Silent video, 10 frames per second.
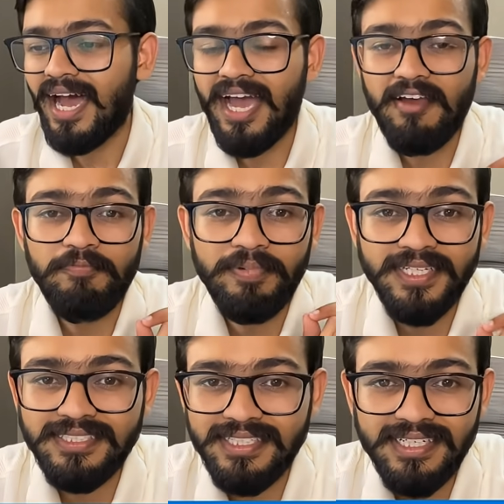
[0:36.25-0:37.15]
I have
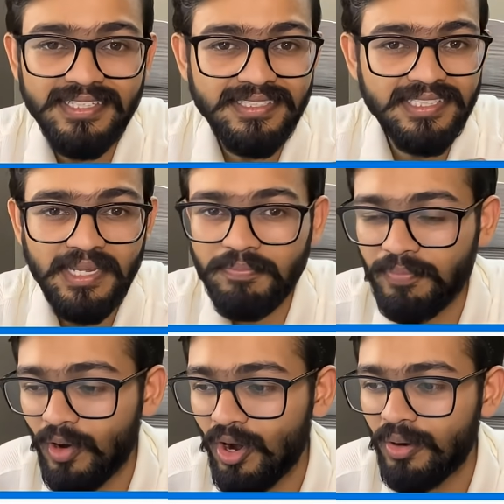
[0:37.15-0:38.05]
pasted the same
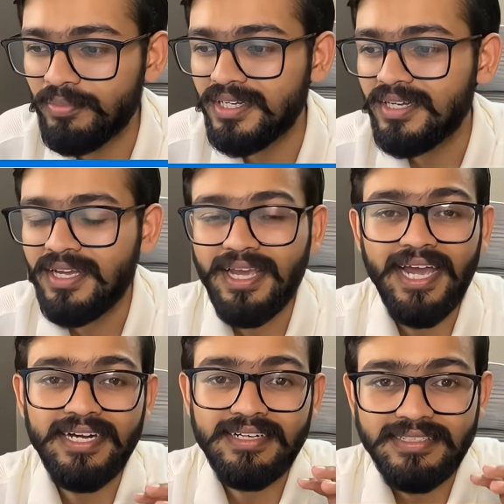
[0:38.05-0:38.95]
prompt
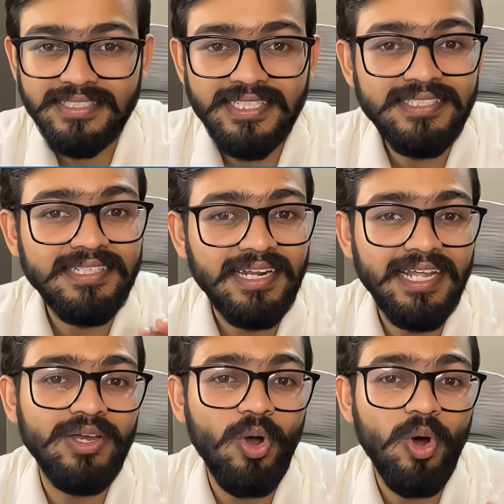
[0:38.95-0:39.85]
and just
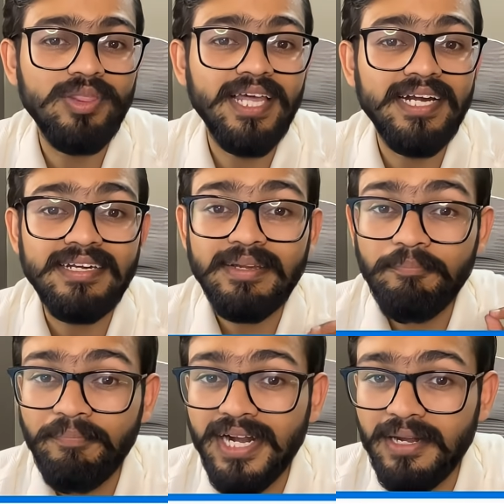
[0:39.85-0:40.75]
click on that
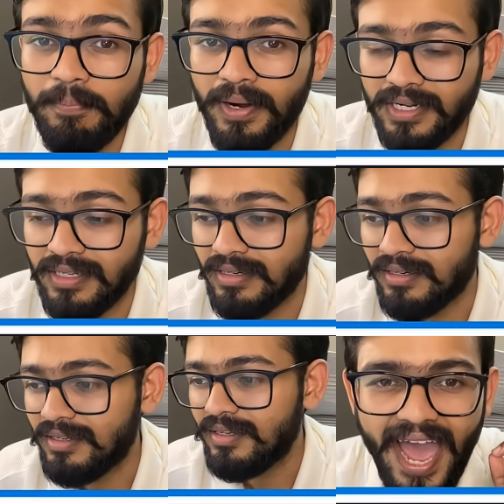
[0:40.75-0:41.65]
build button.
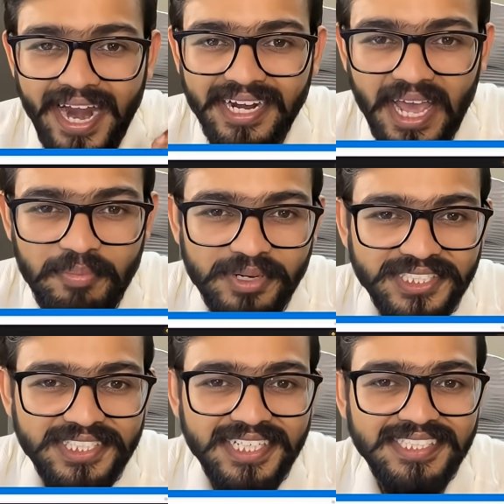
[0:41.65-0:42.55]
And
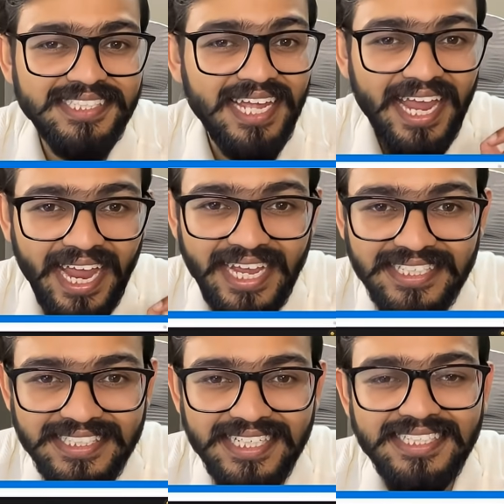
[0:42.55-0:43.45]
Emergent's
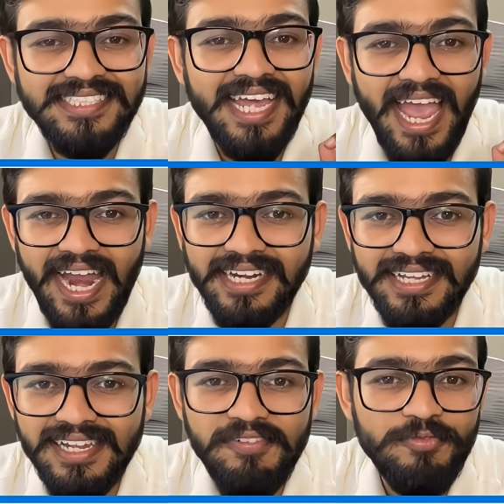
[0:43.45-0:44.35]
agents
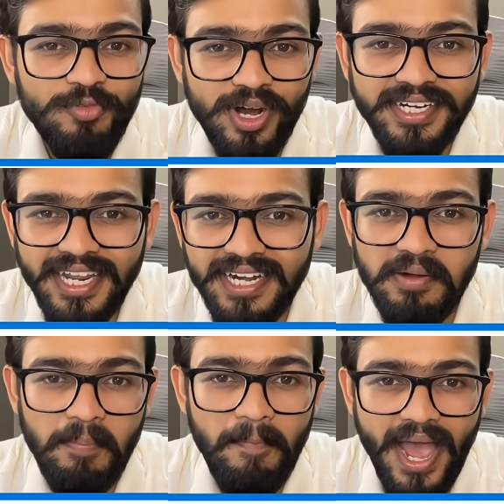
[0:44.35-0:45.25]
handle
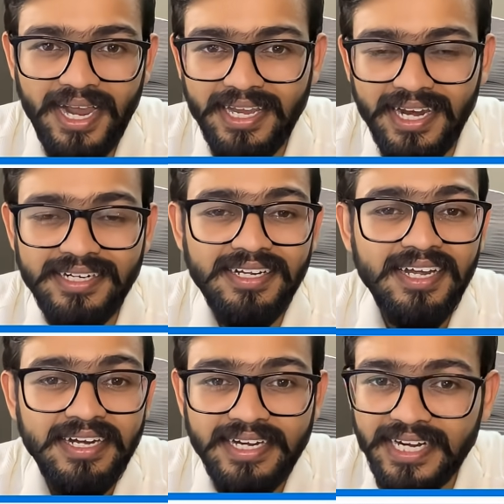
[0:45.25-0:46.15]
frontend, backend,
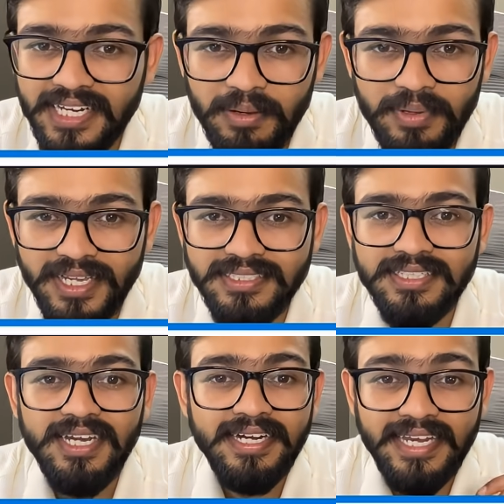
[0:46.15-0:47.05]

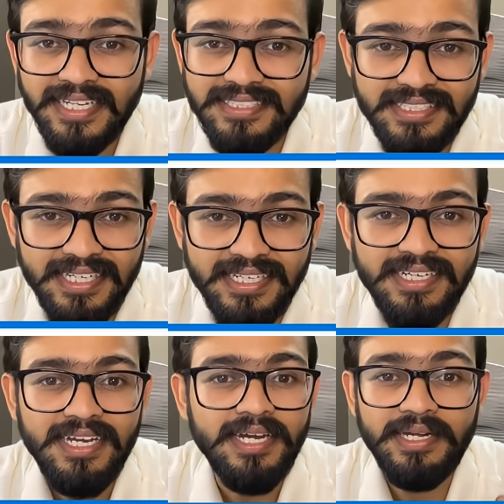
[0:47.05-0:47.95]
database,
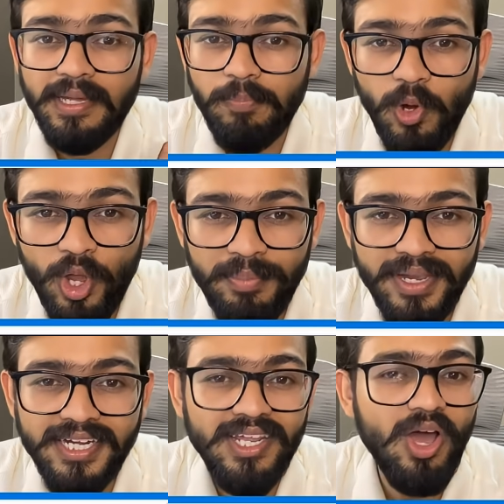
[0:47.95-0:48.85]
testing,
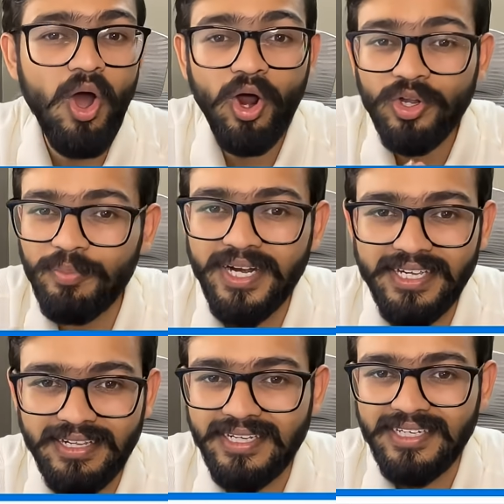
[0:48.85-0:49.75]
deployment
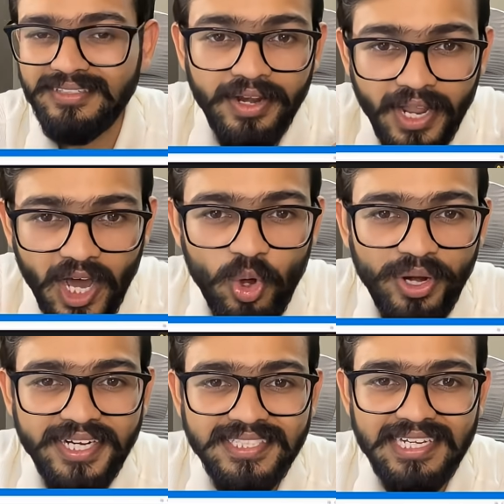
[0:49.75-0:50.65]
automatically. Now
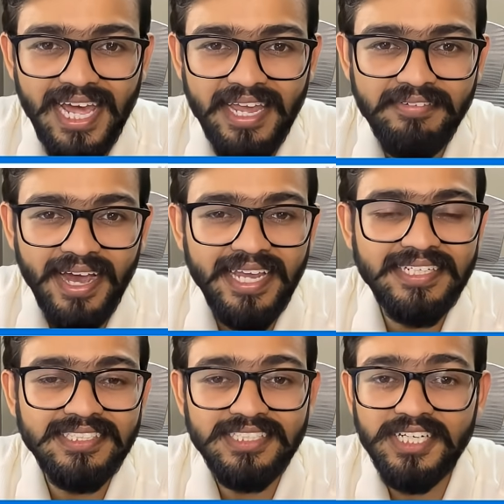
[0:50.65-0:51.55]
it is live. I
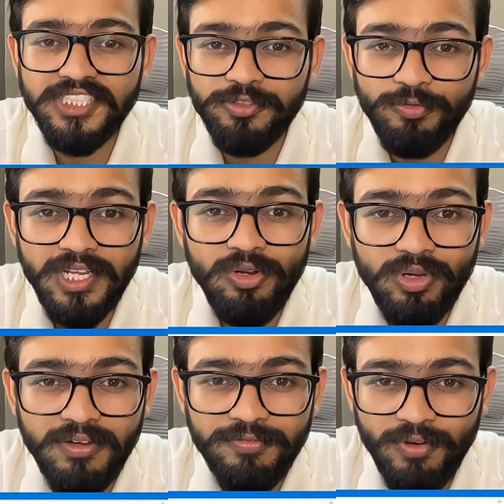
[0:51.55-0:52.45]
can search
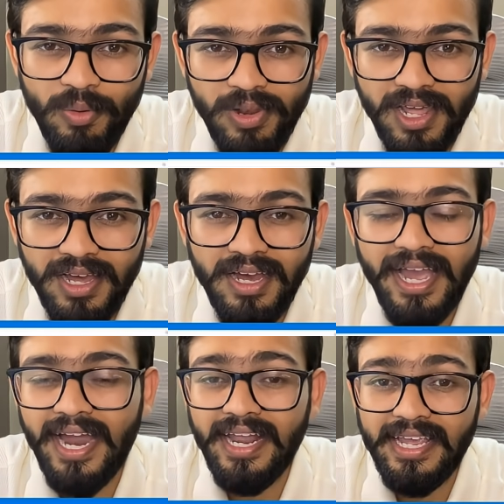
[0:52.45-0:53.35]
VLOOKUP formula
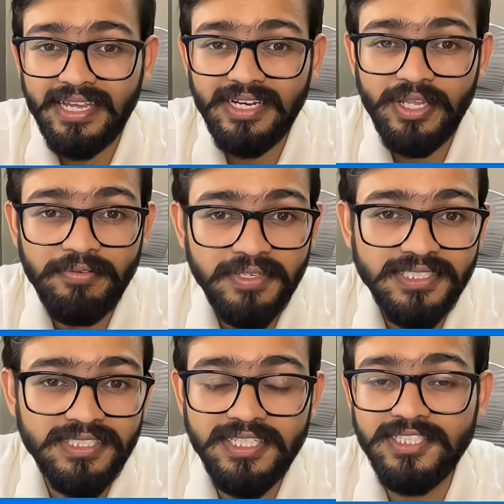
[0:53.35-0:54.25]
and I can
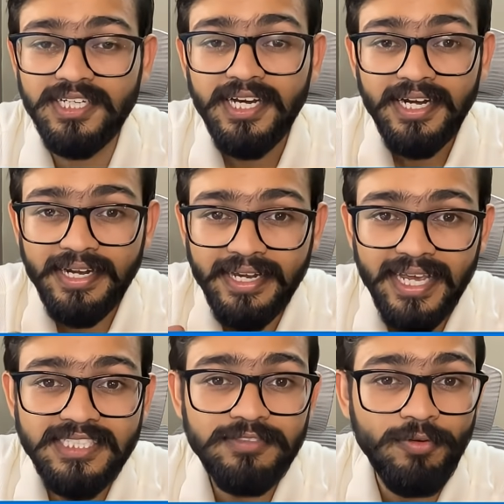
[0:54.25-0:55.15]
even search
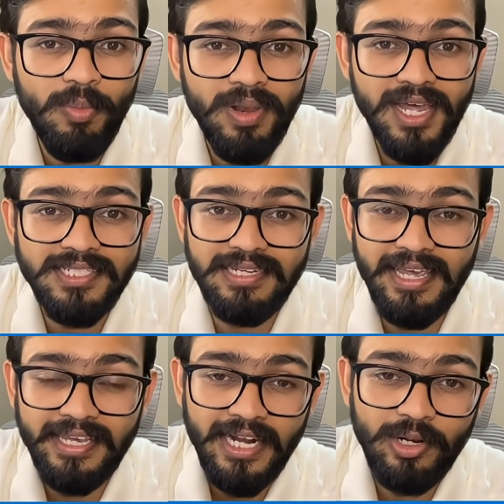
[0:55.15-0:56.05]
DEX formulas
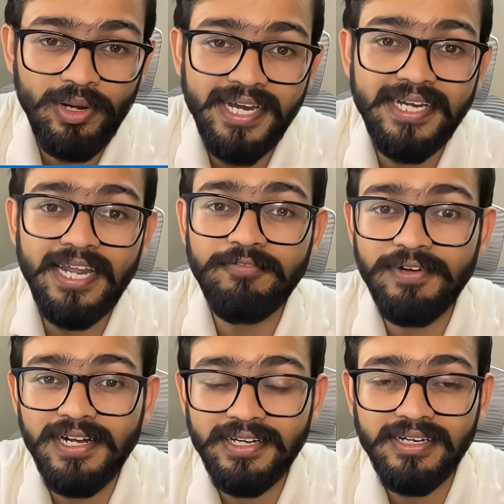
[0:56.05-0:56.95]
like calculate and
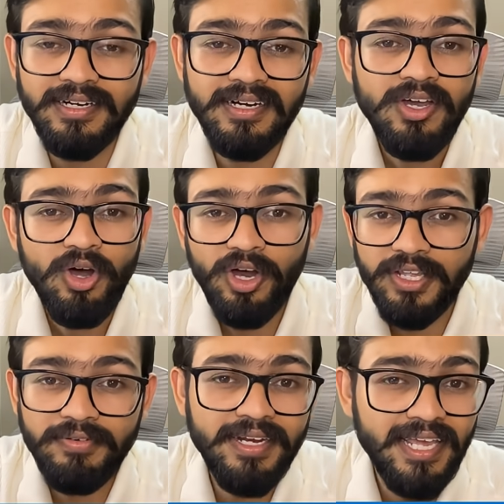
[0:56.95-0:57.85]
filter, or
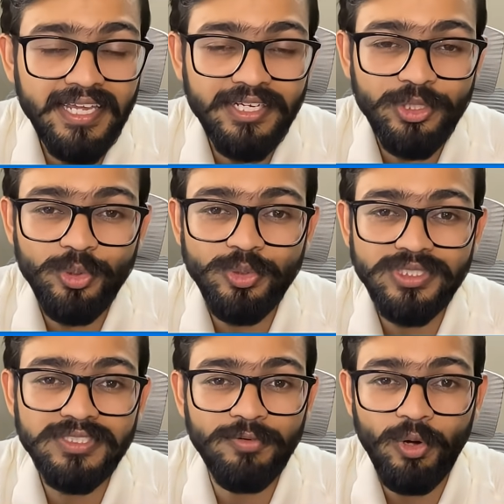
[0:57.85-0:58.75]
even I can
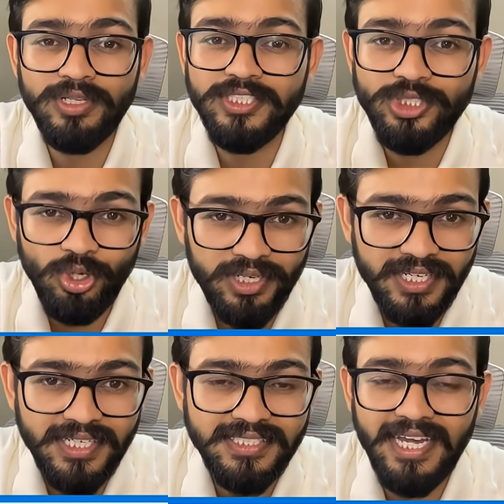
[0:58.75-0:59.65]
use for the
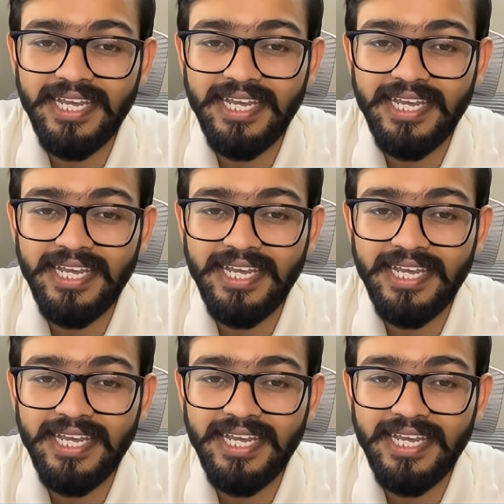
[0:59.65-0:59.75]
shortcuts.